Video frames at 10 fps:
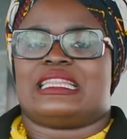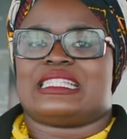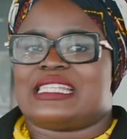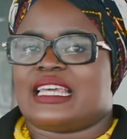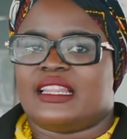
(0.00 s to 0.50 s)
The
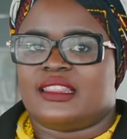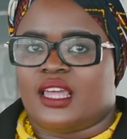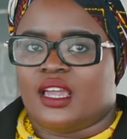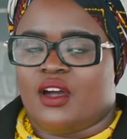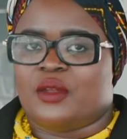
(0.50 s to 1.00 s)
second
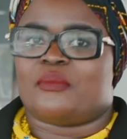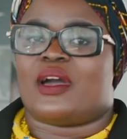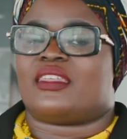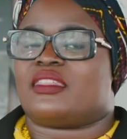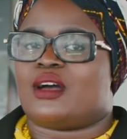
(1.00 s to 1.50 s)
thing on
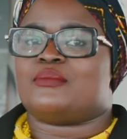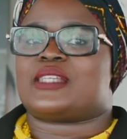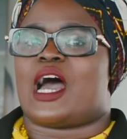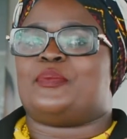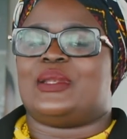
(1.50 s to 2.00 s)
my
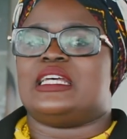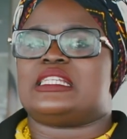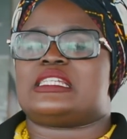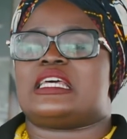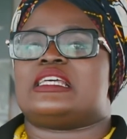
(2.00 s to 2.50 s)
thumbs up
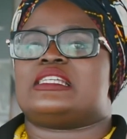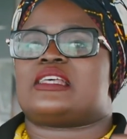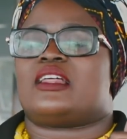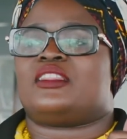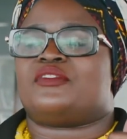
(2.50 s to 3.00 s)
list
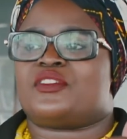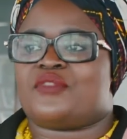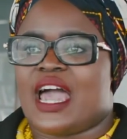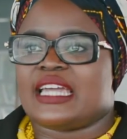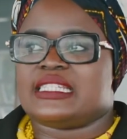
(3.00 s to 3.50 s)
is the
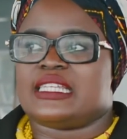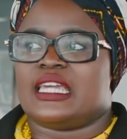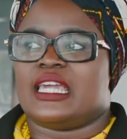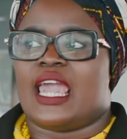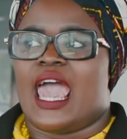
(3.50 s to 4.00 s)

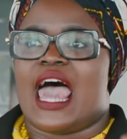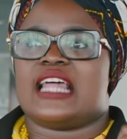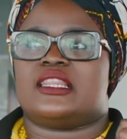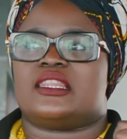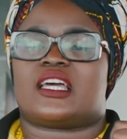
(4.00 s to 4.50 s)
variety
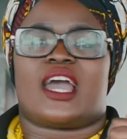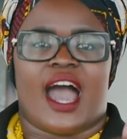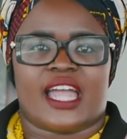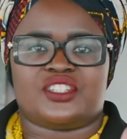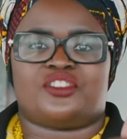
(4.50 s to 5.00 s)
and the
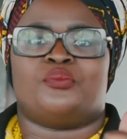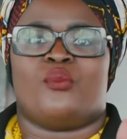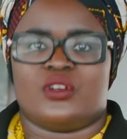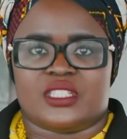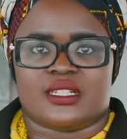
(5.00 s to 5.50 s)
kind of
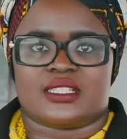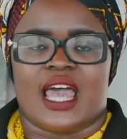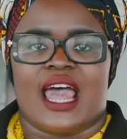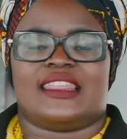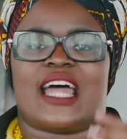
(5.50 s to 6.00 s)

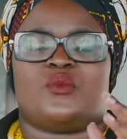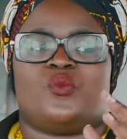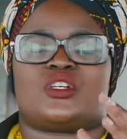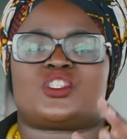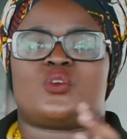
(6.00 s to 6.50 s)
models that
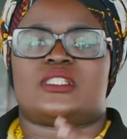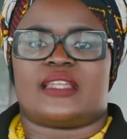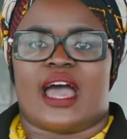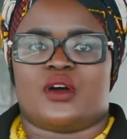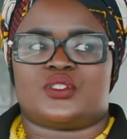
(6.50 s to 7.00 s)
were sorted
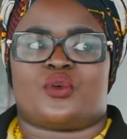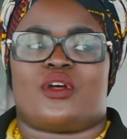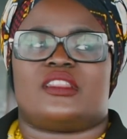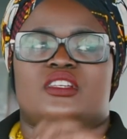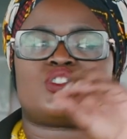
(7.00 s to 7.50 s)
out, or
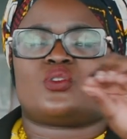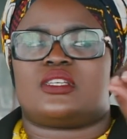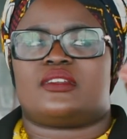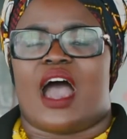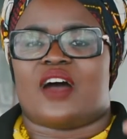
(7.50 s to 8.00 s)
rather
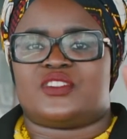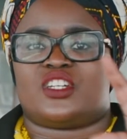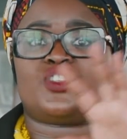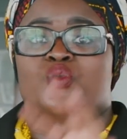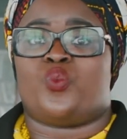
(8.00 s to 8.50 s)
sorted
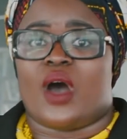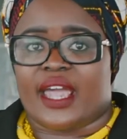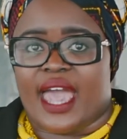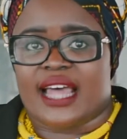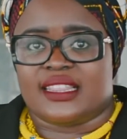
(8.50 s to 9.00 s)
after, to work
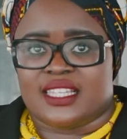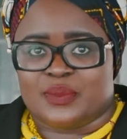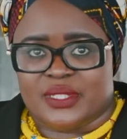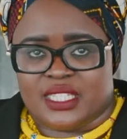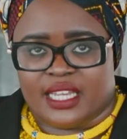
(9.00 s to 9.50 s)
at this
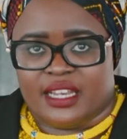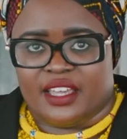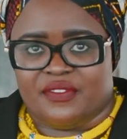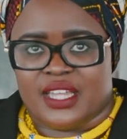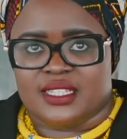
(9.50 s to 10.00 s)
particular
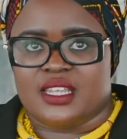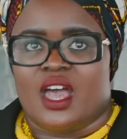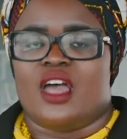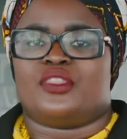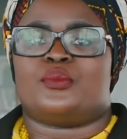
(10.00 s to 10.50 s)

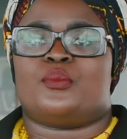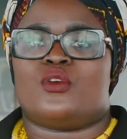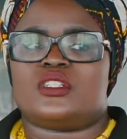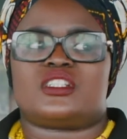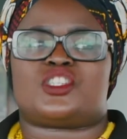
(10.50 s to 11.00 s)
event. The
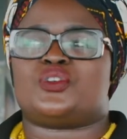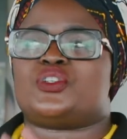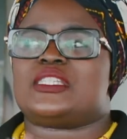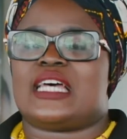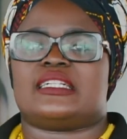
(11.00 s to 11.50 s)
models, you
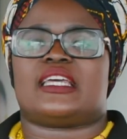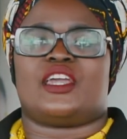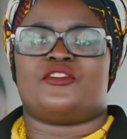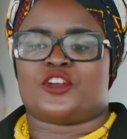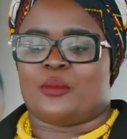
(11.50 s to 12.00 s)
could tell,
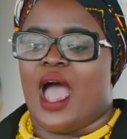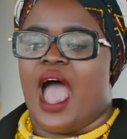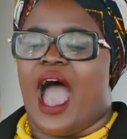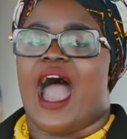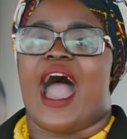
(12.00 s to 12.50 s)
came from
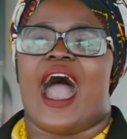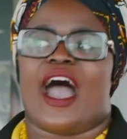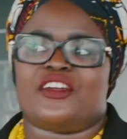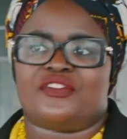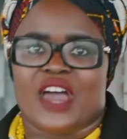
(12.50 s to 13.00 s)
a
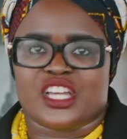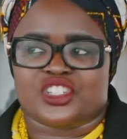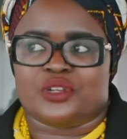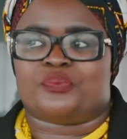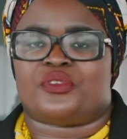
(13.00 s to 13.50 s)
high
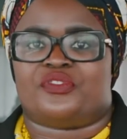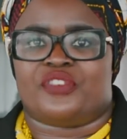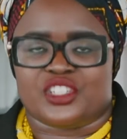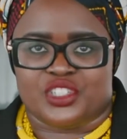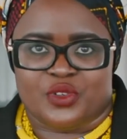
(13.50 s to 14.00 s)
fashion
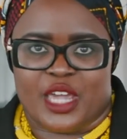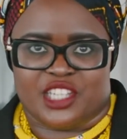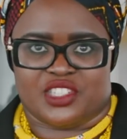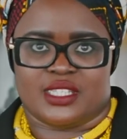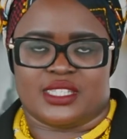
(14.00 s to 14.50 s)
professional
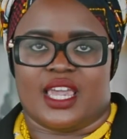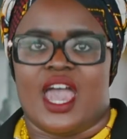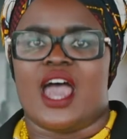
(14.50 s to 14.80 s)
agency.